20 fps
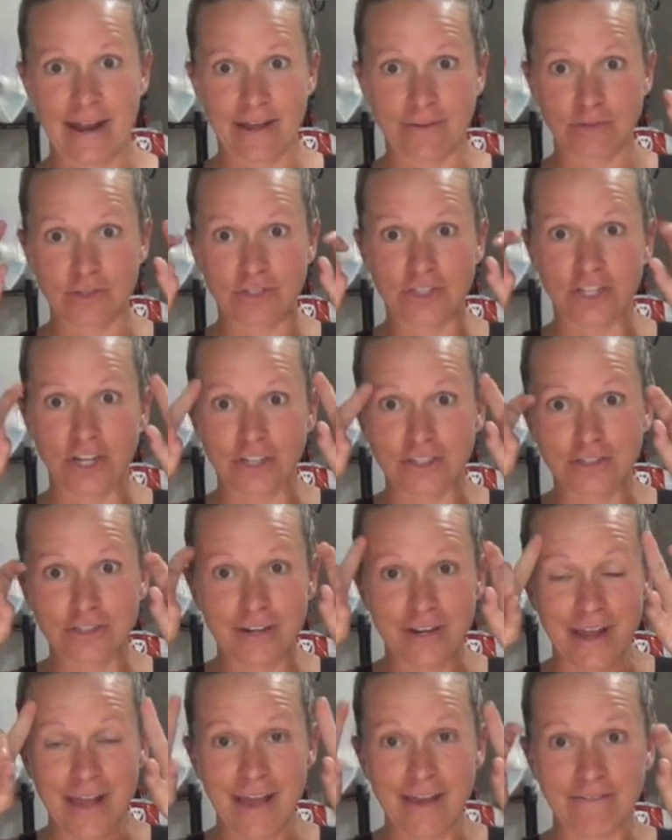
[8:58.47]
I would start
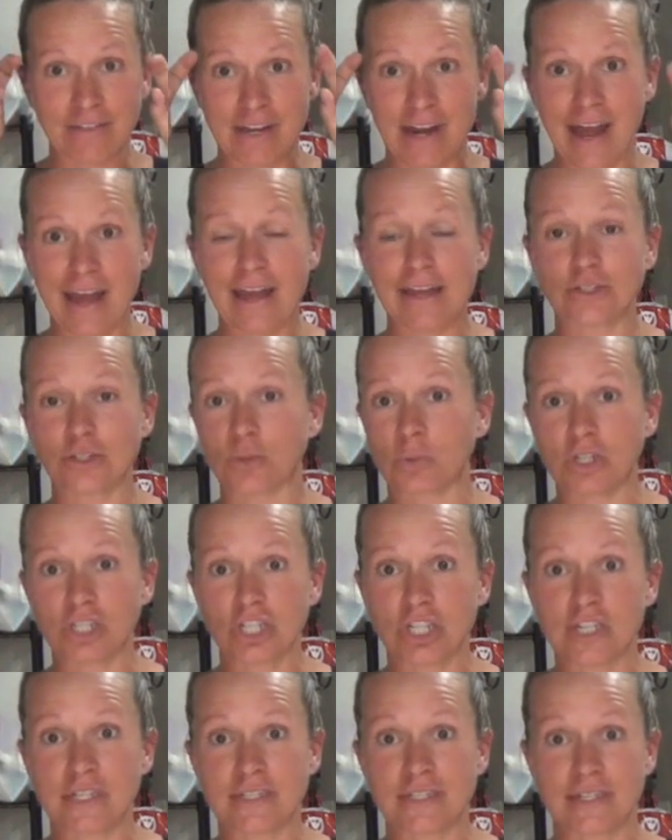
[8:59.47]
having eye
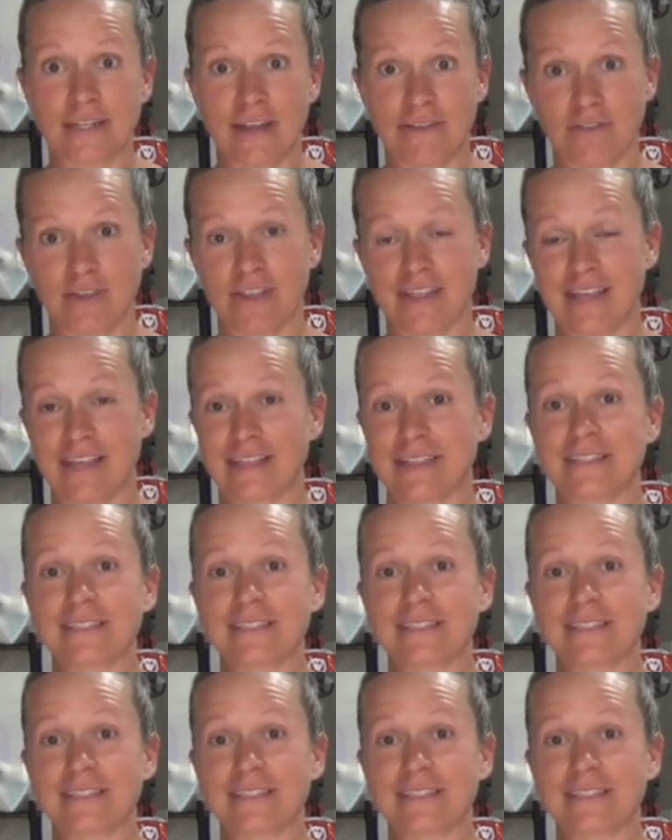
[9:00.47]
twitches and everything.